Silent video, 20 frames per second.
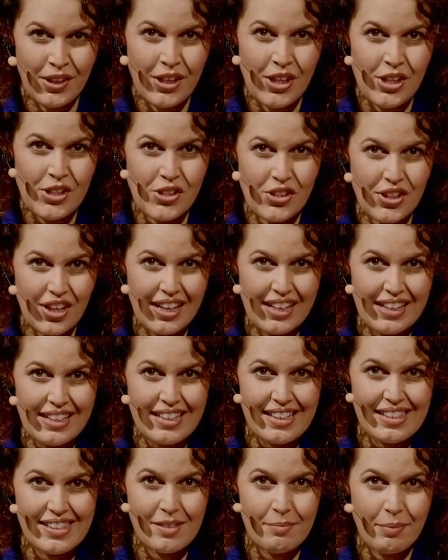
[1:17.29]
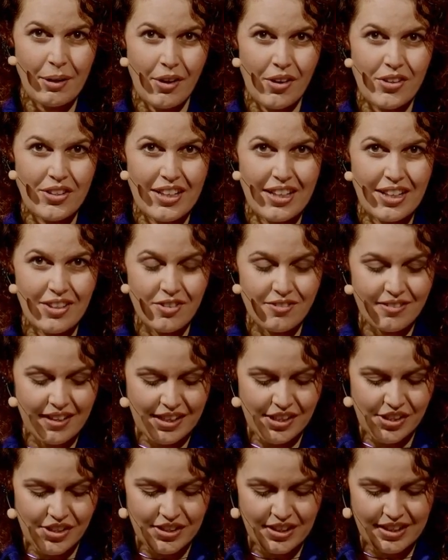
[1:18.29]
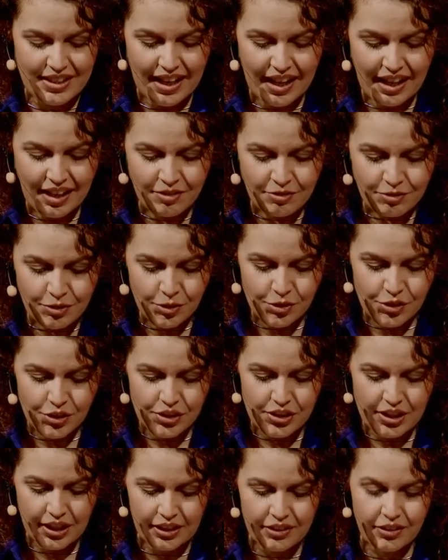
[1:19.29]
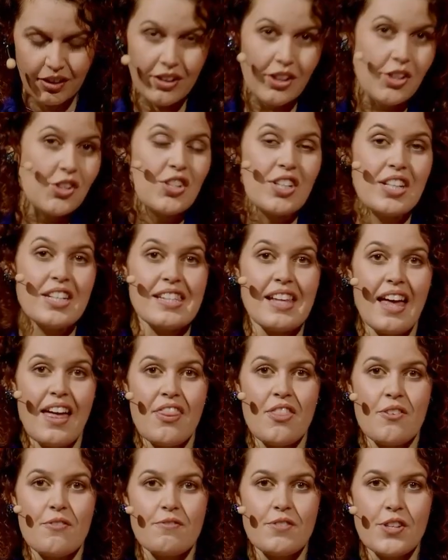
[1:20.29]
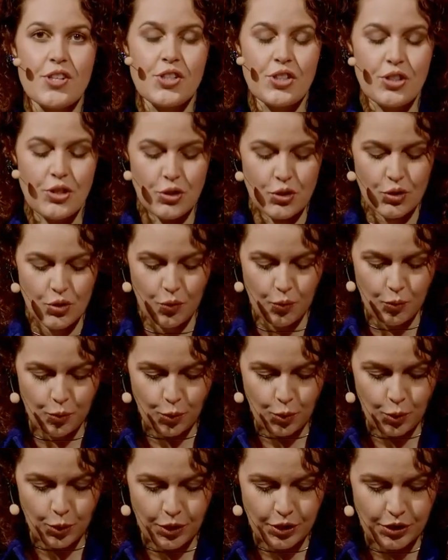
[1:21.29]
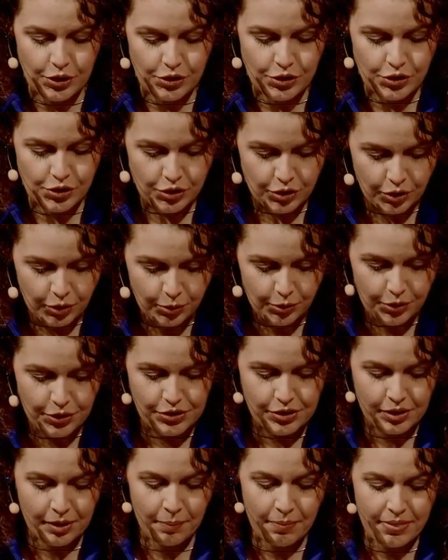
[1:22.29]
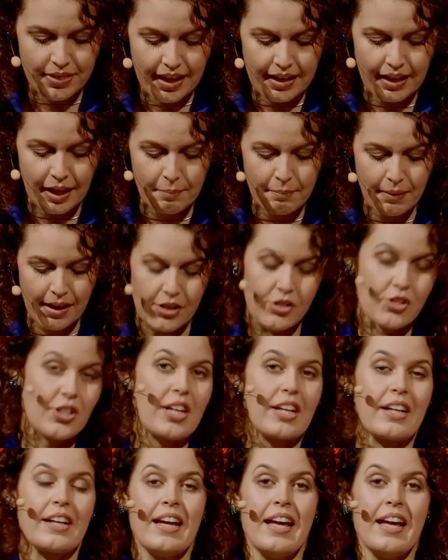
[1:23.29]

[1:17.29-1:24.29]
Today, it's about innovation and future technologies and the visions for tourism that are matching